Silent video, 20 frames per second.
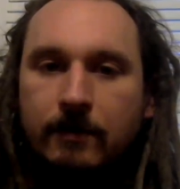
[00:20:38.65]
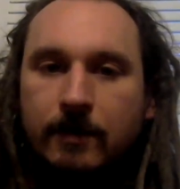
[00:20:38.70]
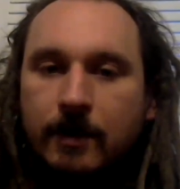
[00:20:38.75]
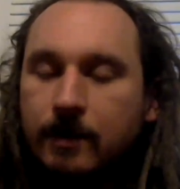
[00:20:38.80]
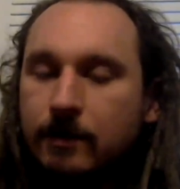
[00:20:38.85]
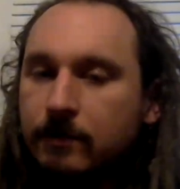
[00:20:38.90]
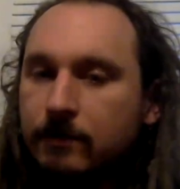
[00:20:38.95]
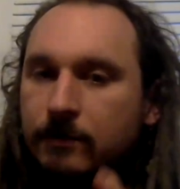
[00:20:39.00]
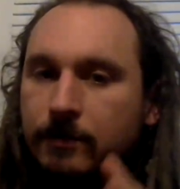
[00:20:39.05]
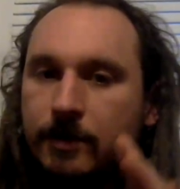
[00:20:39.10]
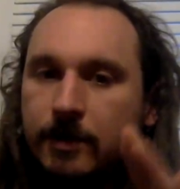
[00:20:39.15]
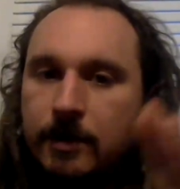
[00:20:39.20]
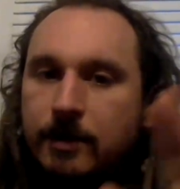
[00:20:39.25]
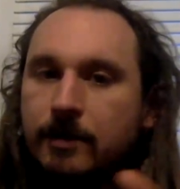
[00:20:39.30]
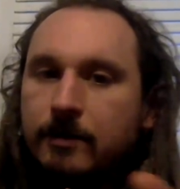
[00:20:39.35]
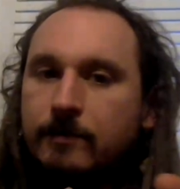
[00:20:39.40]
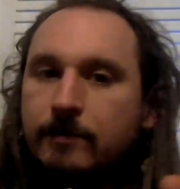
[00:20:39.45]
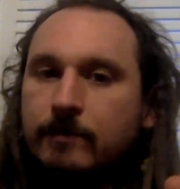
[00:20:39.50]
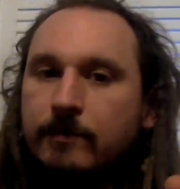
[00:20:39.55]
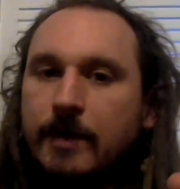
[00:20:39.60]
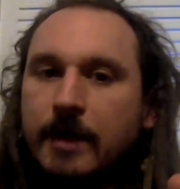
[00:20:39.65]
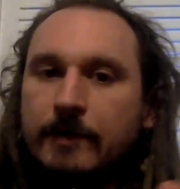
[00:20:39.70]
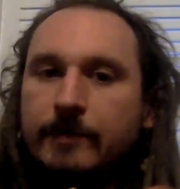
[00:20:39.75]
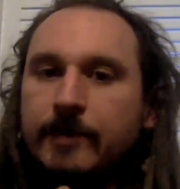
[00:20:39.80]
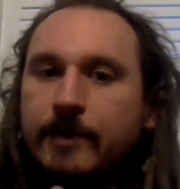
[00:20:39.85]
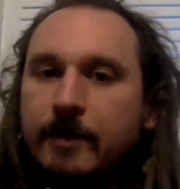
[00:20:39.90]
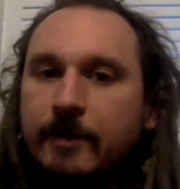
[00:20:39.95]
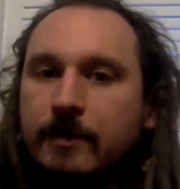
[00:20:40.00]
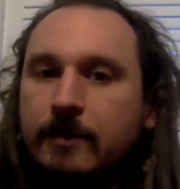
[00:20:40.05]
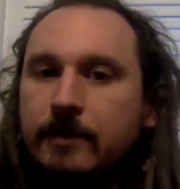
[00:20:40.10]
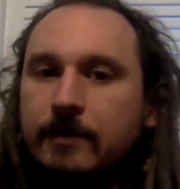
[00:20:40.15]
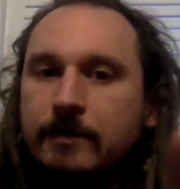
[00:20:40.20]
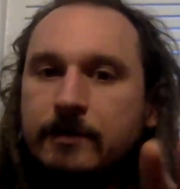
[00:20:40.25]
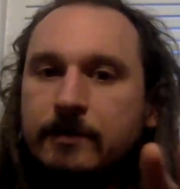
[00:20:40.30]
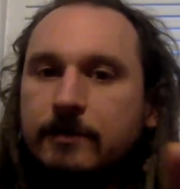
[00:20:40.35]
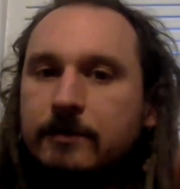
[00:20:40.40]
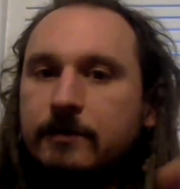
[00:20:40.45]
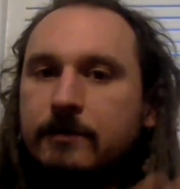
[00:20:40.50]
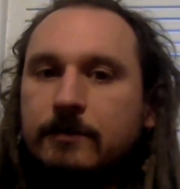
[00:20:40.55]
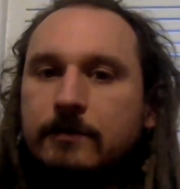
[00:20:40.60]
including my
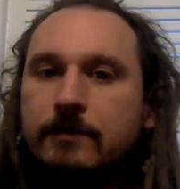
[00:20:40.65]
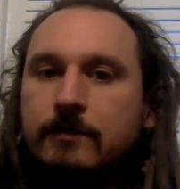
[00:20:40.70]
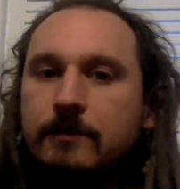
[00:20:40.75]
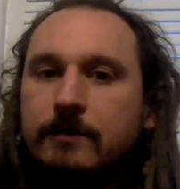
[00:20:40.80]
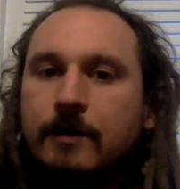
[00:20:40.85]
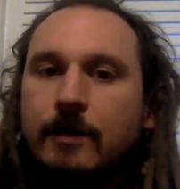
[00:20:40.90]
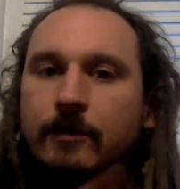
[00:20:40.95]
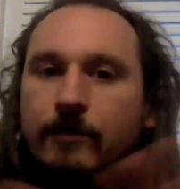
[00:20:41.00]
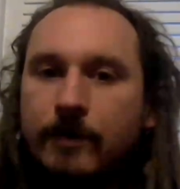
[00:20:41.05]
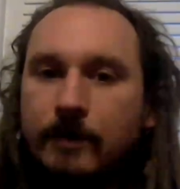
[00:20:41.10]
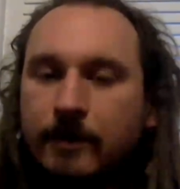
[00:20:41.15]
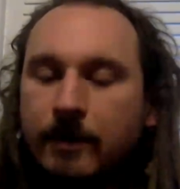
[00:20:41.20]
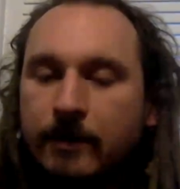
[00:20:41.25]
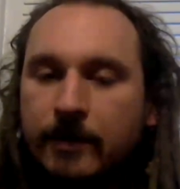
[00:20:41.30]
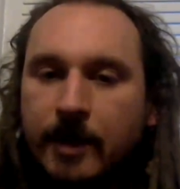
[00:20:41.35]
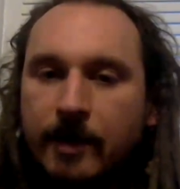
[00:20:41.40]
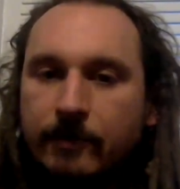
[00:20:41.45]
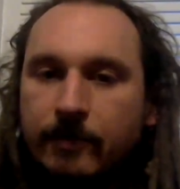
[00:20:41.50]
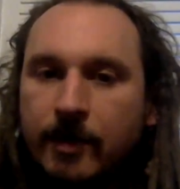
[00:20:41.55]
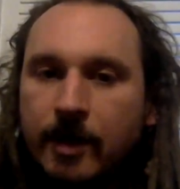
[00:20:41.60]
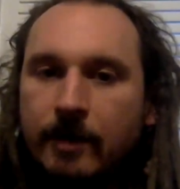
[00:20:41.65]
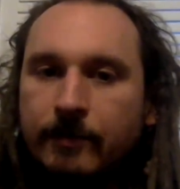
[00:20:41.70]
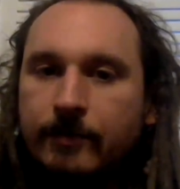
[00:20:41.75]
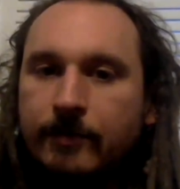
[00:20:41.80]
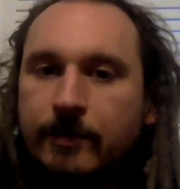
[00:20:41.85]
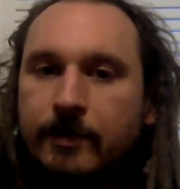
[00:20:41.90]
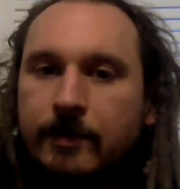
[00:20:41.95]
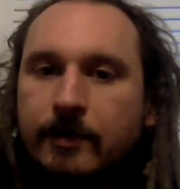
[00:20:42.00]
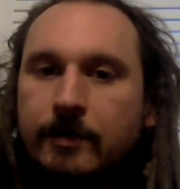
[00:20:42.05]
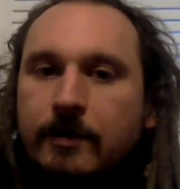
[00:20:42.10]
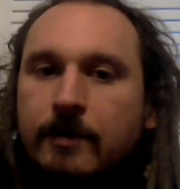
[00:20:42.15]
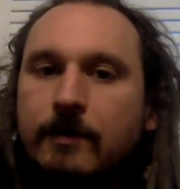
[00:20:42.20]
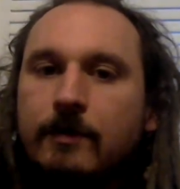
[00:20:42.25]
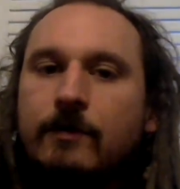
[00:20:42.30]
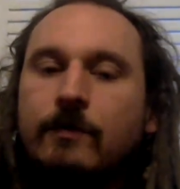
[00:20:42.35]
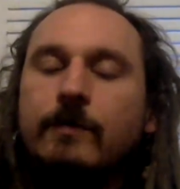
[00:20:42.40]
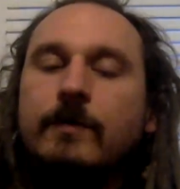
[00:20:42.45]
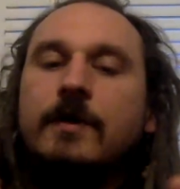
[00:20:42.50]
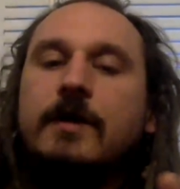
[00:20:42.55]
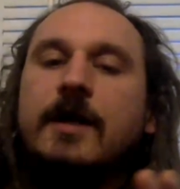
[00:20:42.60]
parents, no one on that property,
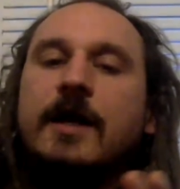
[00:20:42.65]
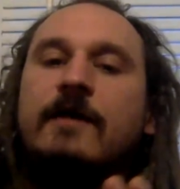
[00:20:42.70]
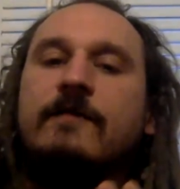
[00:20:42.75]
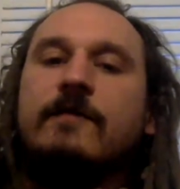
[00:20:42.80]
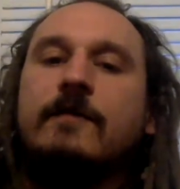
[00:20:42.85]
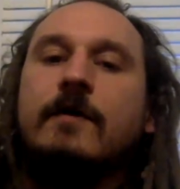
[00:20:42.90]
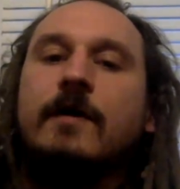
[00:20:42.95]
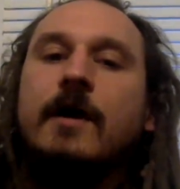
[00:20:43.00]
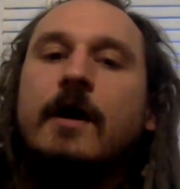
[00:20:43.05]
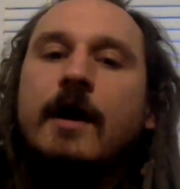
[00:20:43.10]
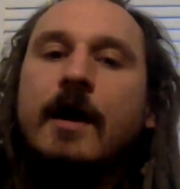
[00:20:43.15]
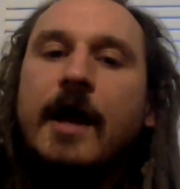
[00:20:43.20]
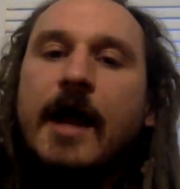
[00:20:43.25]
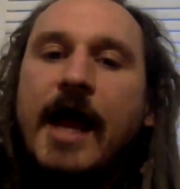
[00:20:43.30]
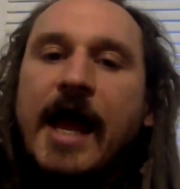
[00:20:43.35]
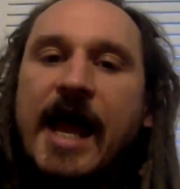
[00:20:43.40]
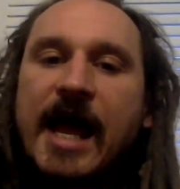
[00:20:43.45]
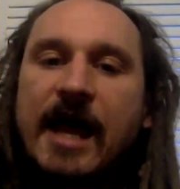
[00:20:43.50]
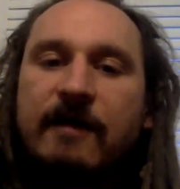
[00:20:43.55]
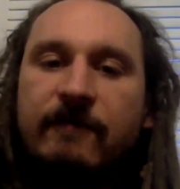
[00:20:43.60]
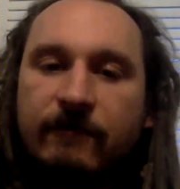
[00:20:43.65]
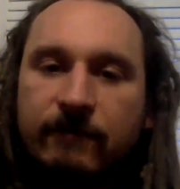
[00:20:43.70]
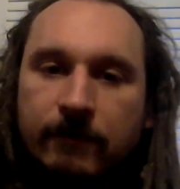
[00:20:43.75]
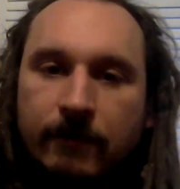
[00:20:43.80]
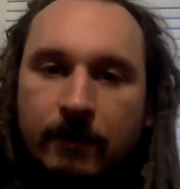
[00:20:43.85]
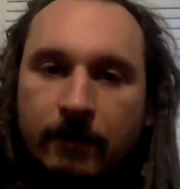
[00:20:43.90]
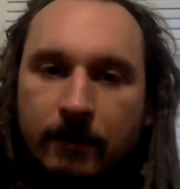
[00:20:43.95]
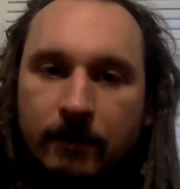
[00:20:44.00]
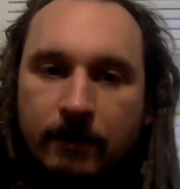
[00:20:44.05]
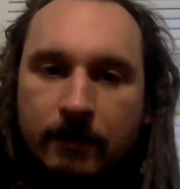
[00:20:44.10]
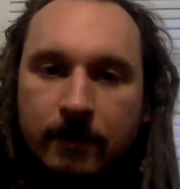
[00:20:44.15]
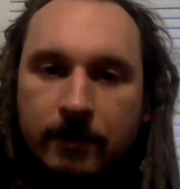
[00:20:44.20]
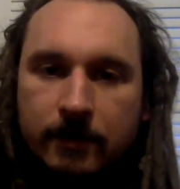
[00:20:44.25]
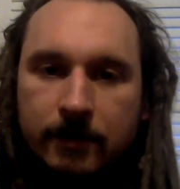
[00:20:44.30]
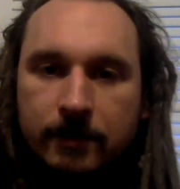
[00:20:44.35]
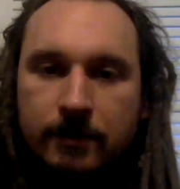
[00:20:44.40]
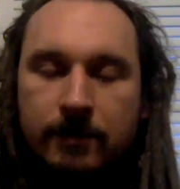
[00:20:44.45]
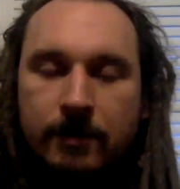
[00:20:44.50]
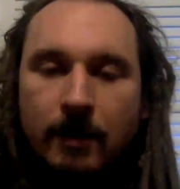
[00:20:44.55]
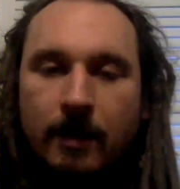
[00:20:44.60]
we never, ever
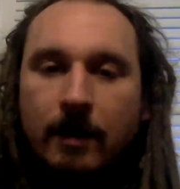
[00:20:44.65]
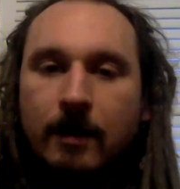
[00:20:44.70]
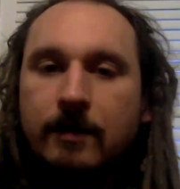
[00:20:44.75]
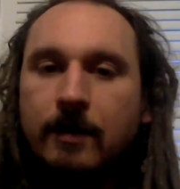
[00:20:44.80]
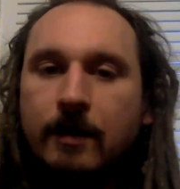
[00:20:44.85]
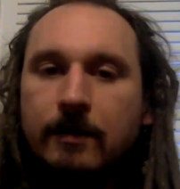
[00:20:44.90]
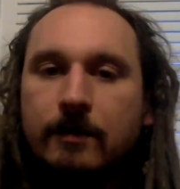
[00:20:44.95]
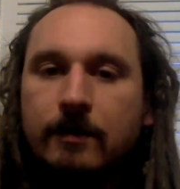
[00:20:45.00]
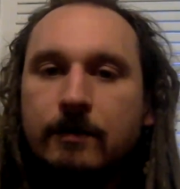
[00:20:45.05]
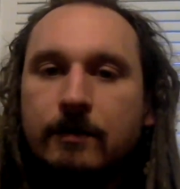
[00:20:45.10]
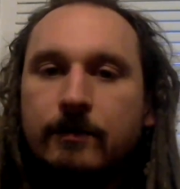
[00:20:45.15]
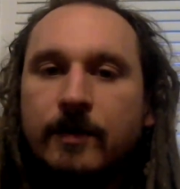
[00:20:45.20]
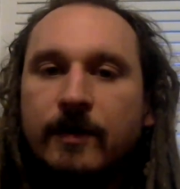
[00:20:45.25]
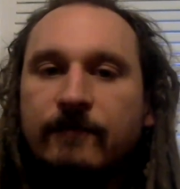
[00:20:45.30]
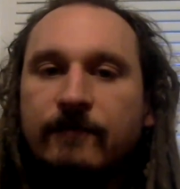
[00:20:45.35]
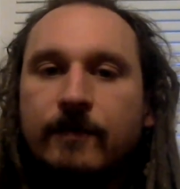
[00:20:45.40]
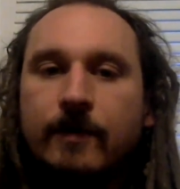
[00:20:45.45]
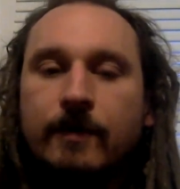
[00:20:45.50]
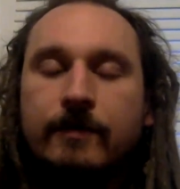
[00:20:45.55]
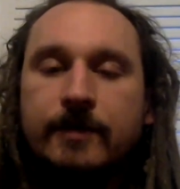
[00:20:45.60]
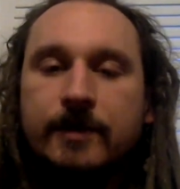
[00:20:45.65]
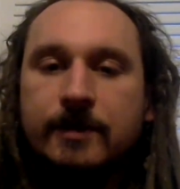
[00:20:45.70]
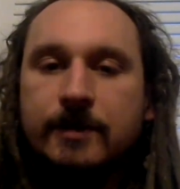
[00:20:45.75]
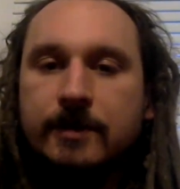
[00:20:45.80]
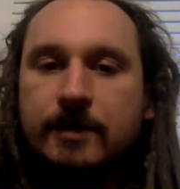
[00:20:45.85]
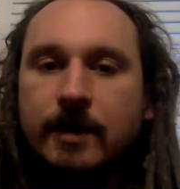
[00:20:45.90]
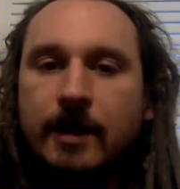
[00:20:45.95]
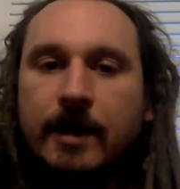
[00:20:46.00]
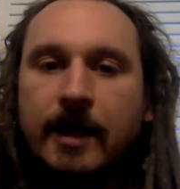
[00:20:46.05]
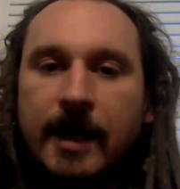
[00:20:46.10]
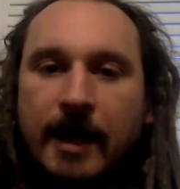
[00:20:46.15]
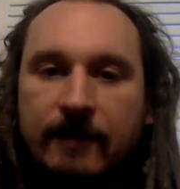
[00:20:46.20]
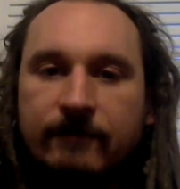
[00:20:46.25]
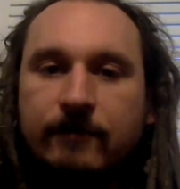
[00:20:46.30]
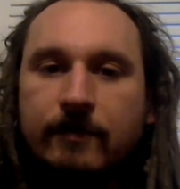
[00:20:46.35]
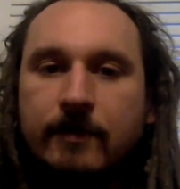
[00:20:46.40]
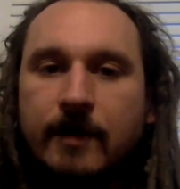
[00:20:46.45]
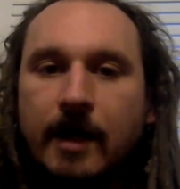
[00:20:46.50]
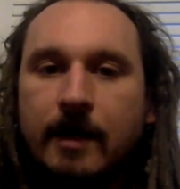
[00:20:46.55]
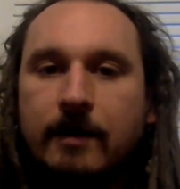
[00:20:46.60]
saw another UFO in the sky
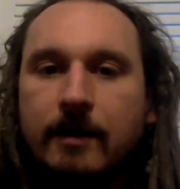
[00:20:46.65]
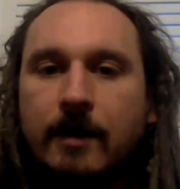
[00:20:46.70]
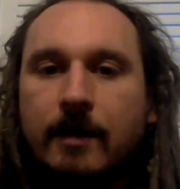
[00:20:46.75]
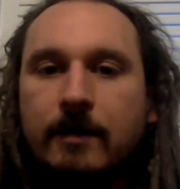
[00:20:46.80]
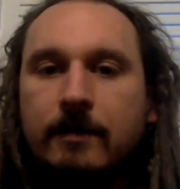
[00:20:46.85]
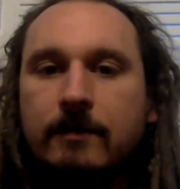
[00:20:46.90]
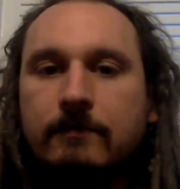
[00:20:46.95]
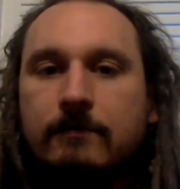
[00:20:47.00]
after that night.